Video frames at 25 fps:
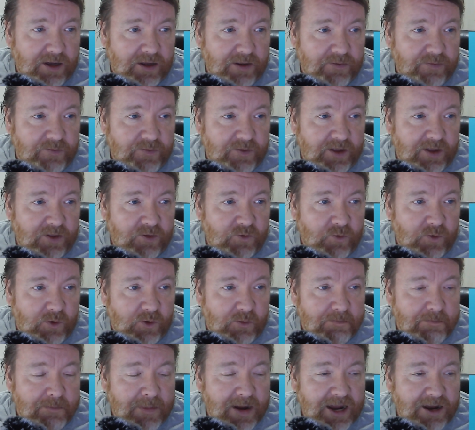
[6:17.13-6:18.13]
this
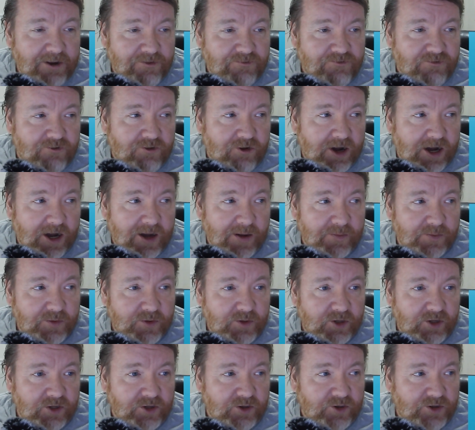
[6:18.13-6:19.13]
may draw up
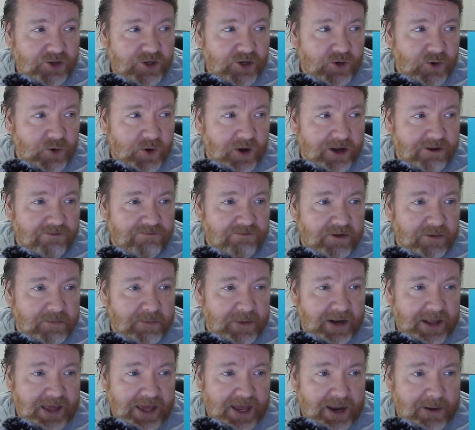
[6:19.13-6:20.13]
to 200
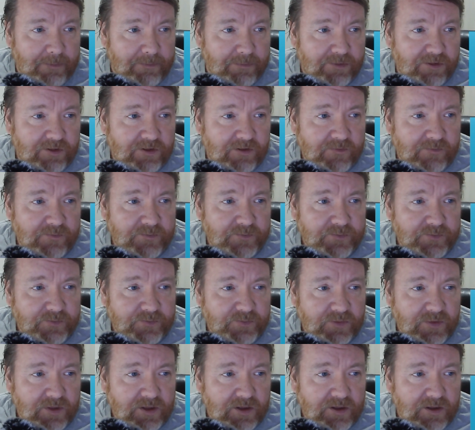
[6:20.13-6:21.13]
milliamps.
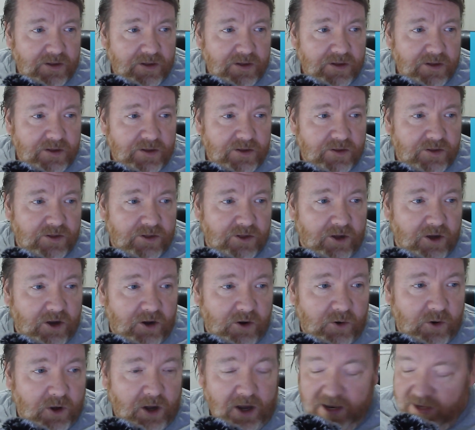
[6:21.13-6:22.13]

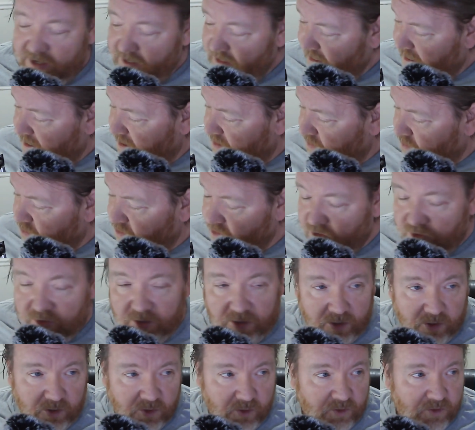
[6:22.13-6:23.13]
So I cannot
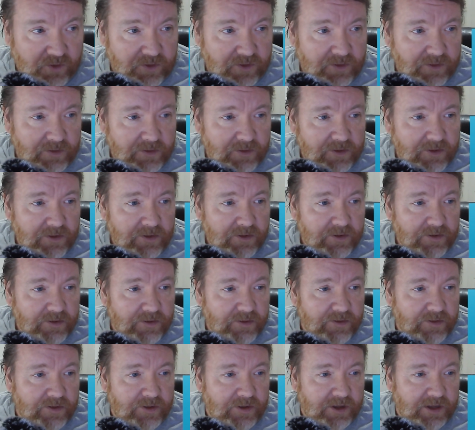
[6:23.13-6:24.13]
use
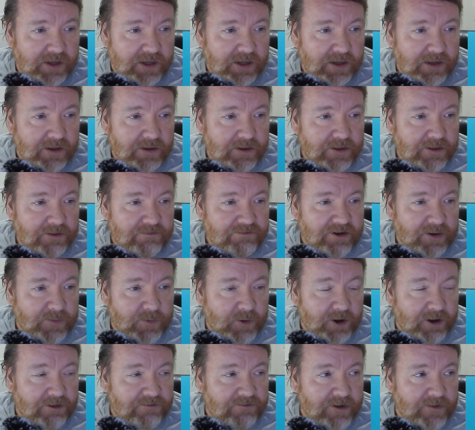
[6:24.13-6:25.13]
the
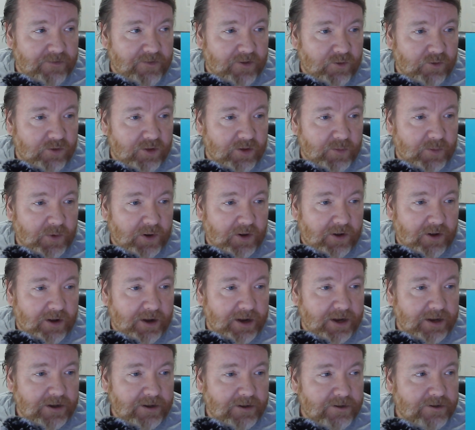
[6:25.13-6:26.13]
3.3 volt
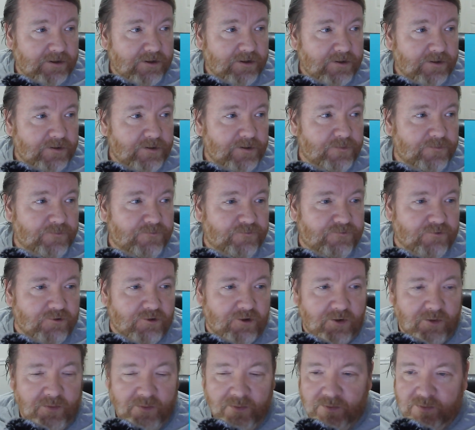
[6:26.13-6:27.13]
supply
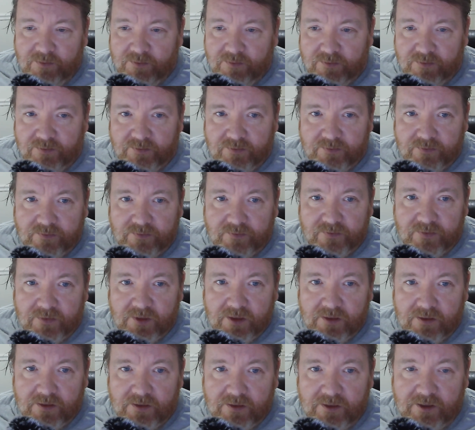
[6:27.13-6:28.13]
from
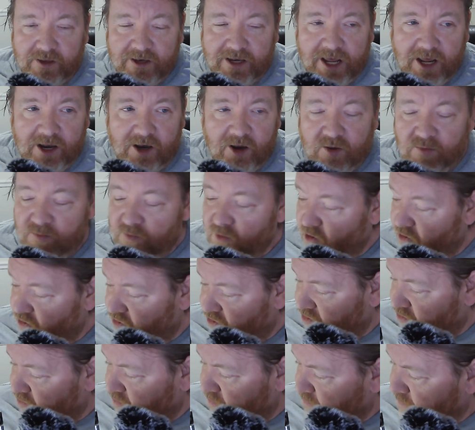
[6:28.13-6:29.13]
the Nano
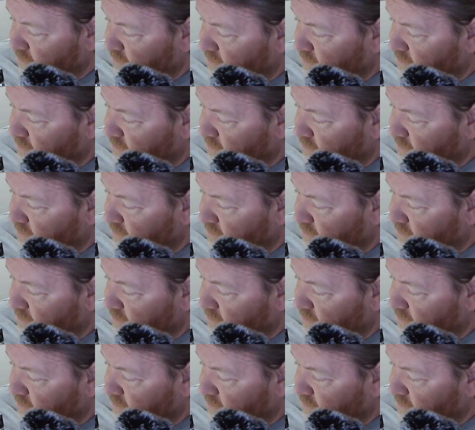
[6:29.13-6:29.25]
module.